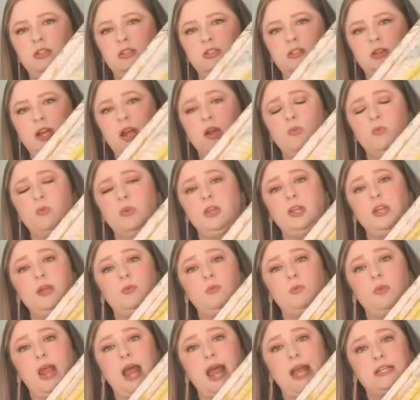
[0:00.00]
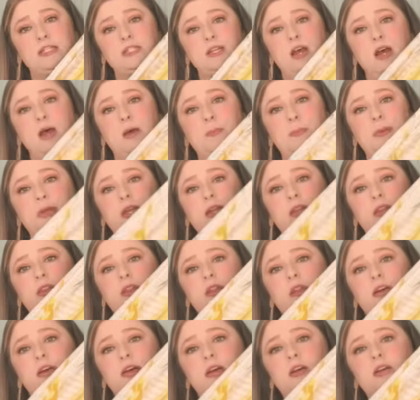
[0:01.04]
I really racked up in
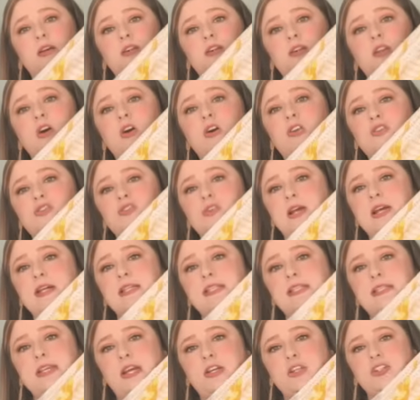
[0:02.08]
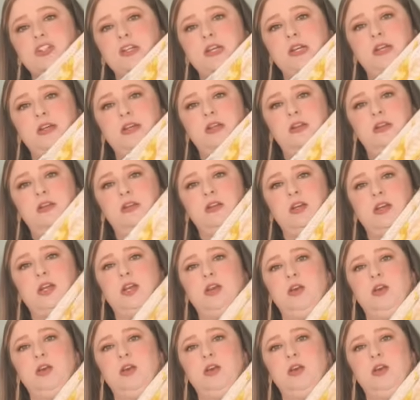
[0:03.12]
the long dress section. I got